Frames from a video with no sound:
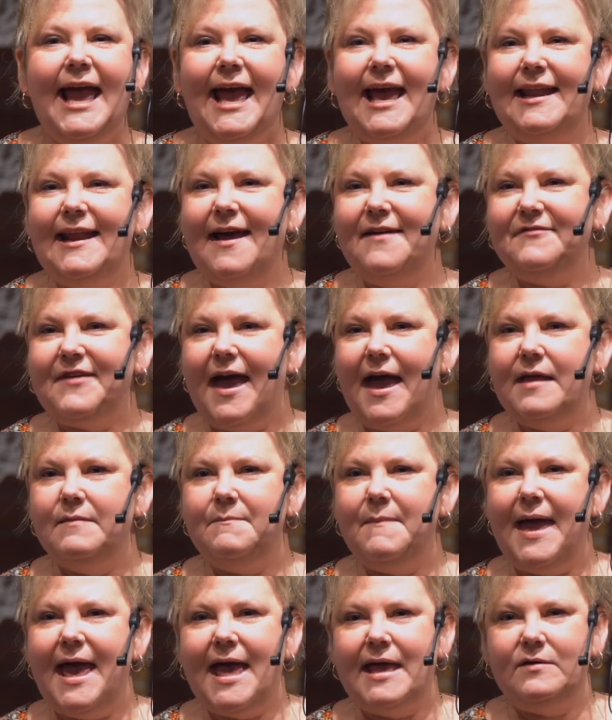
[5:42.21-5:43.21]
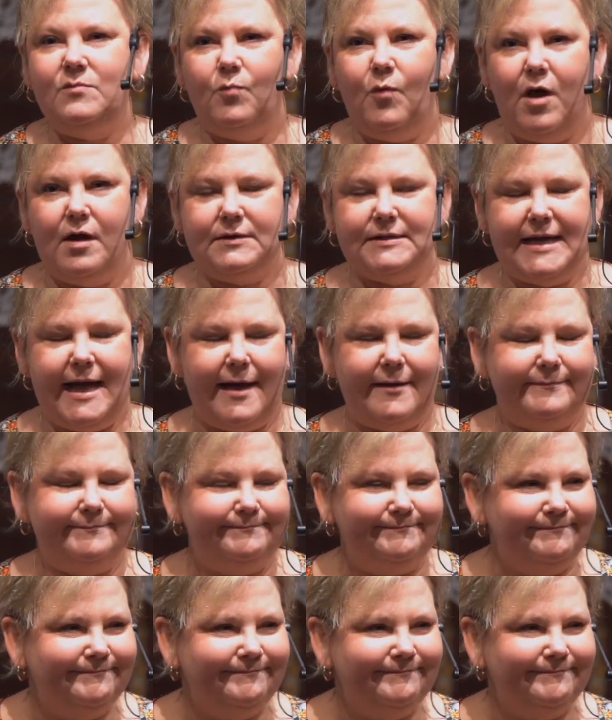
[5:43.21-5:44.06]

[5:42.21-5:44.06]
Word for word: and I've gotten mad and walked out.